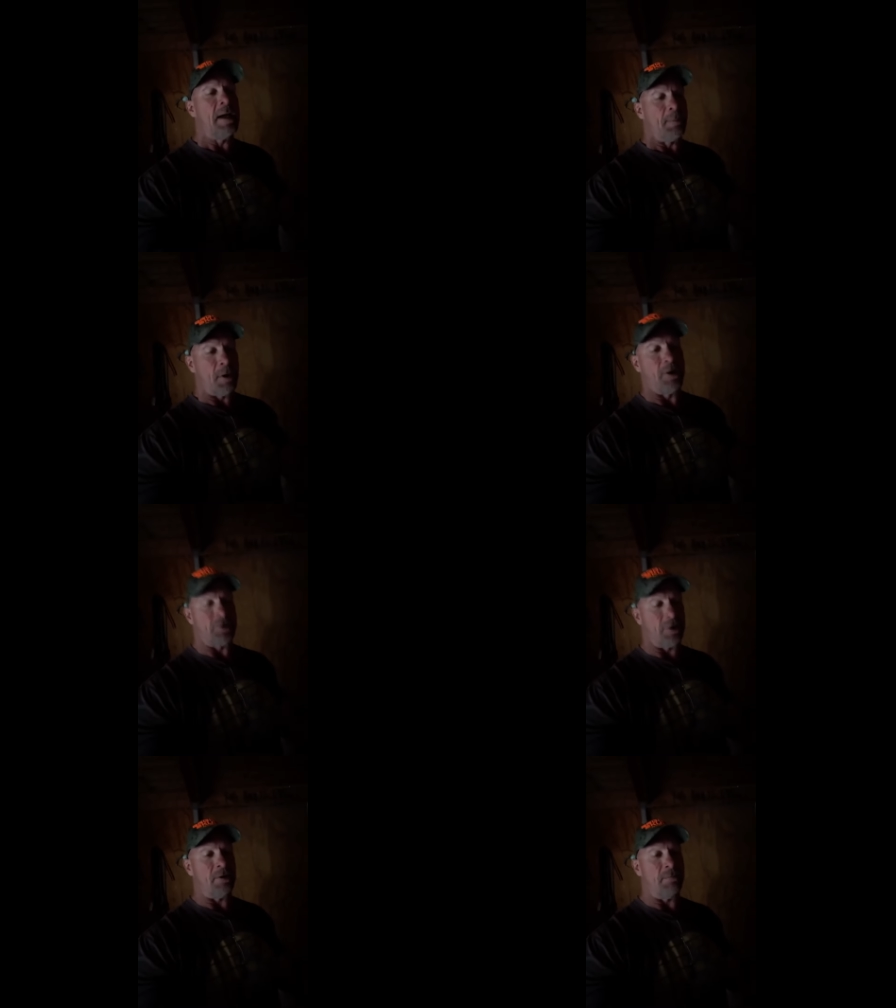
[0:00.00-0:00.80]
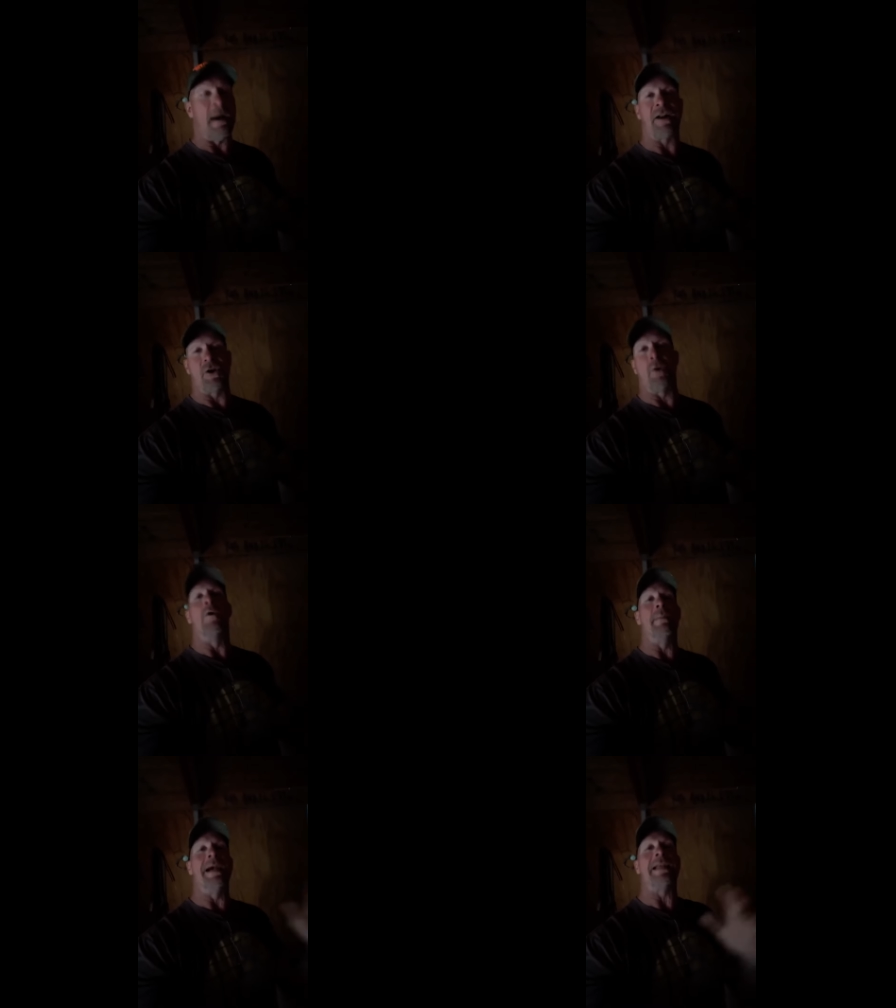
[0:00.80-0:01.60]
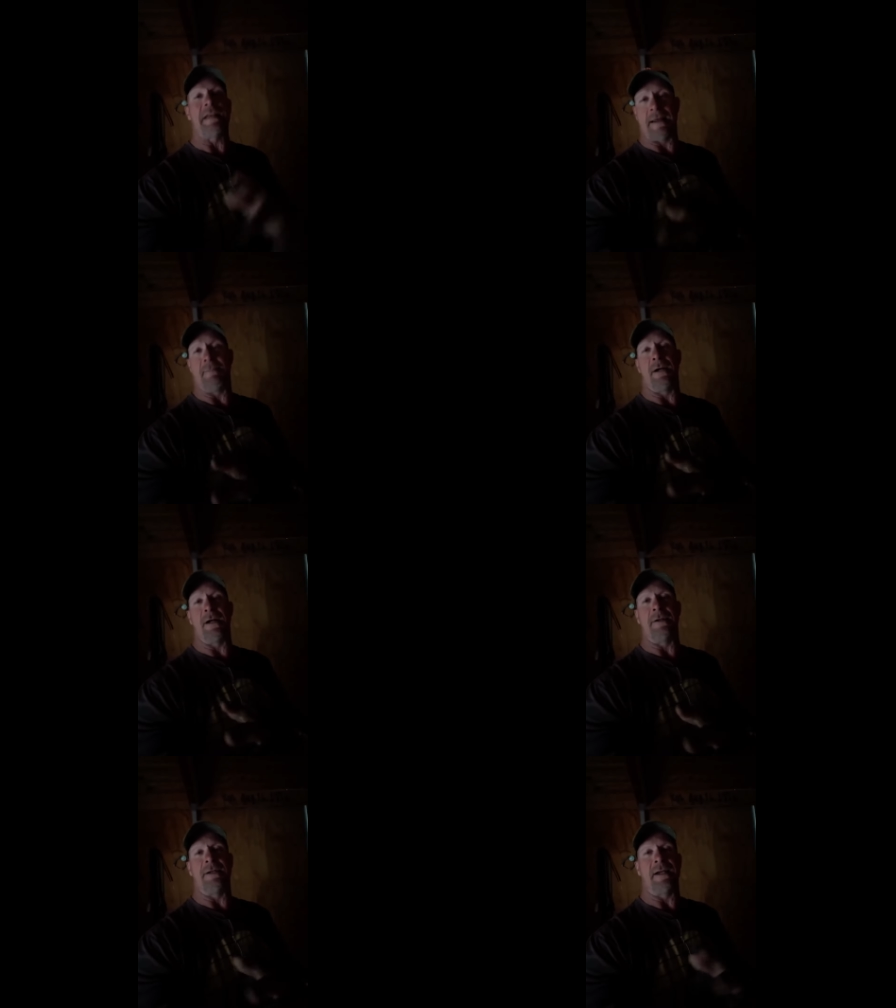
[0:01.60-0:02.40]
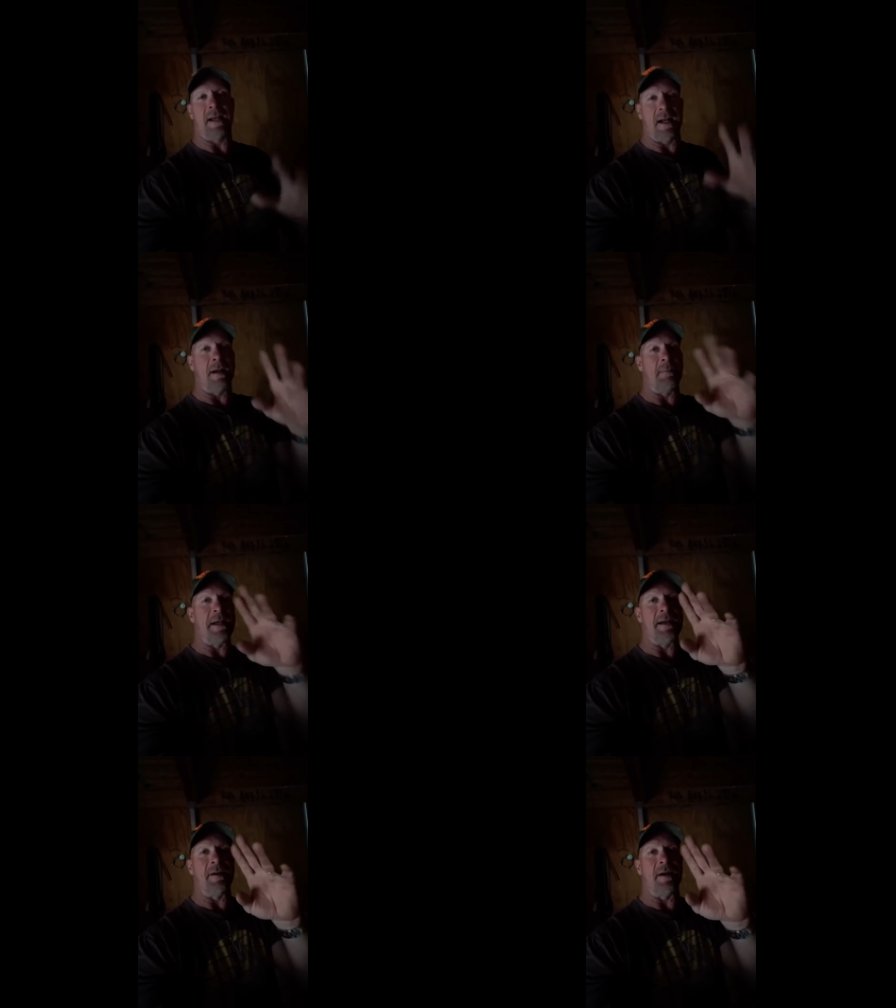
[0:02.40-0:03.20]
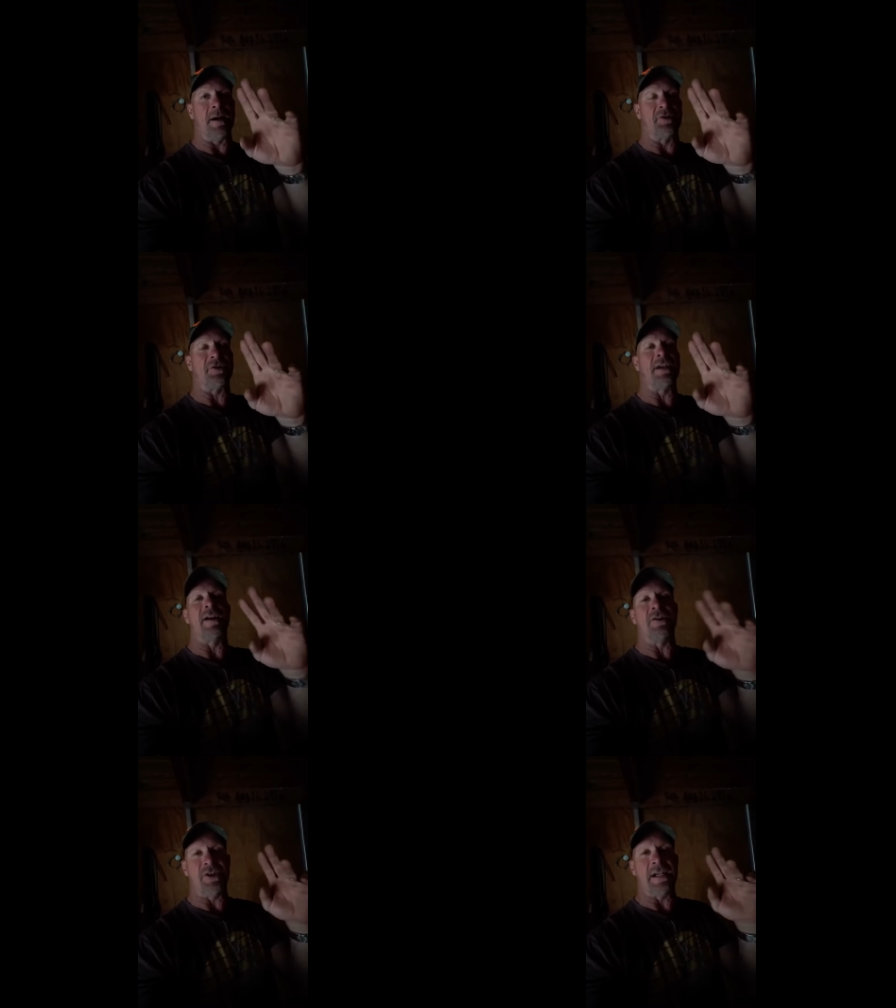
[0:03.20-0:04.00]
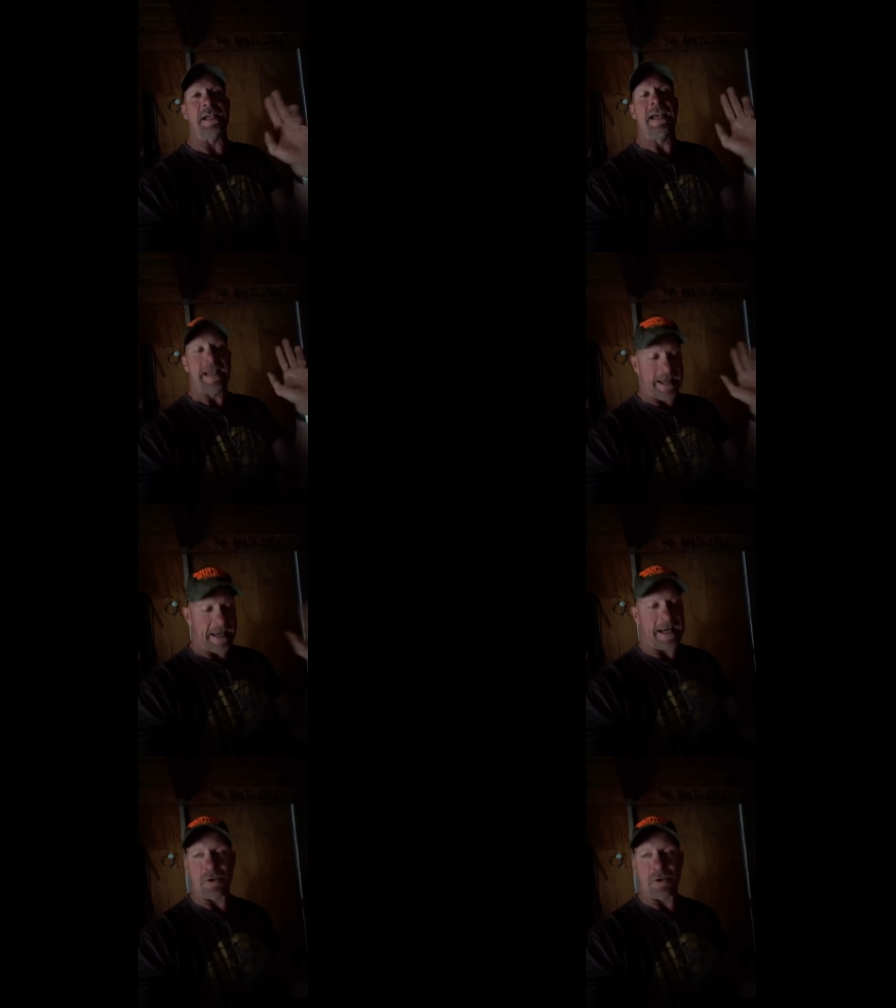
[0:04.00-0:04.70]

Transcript: Pretty soon, Macho will make that belt, and it'll be uh, synergy, and it's